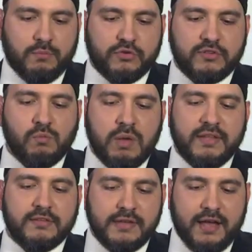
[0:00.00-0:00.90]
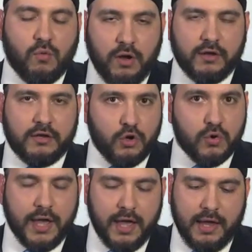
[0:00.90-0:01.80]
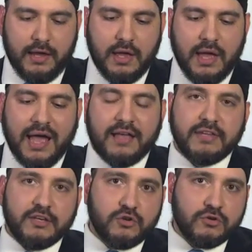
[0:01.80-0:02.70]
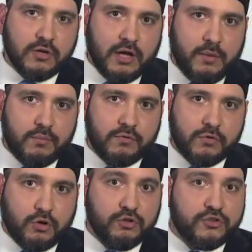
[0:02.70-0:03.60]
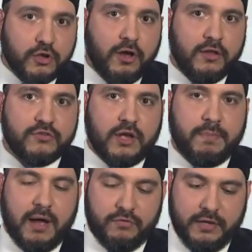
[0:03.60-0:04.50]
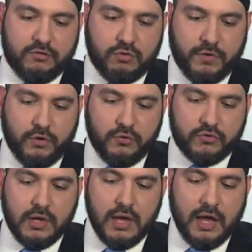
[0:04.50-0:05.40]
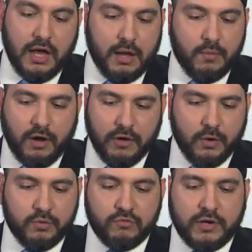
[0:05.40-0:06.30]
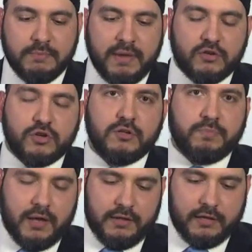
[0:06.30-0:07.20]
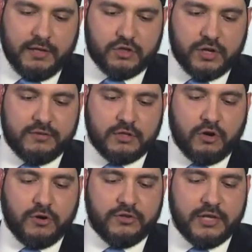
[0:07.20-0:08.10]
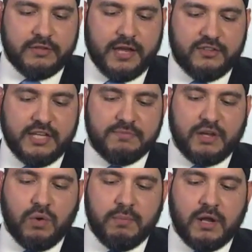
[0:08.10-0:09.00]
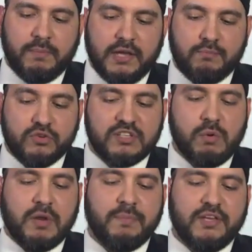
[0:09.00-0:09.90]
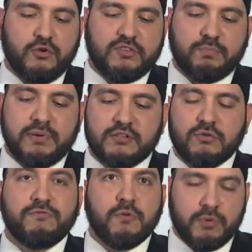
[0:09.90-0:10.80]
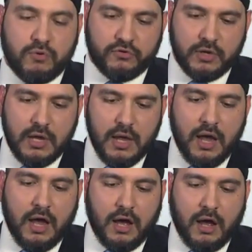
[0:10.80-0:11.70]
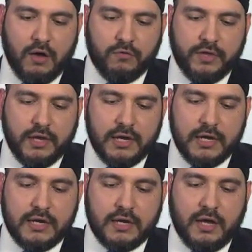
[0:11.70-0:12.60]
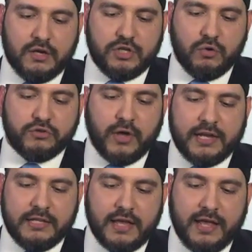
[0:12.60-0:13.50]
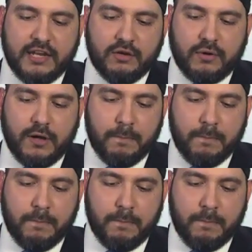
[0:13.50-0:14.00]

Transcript: the Muslim Women's Network UK, has issued concerns about these reviews. Uh, it was already mentioned by, that, that Shaista Gohir said that it seems that women are being, Muslim women are being used as political footballs. The, uh, she also added that any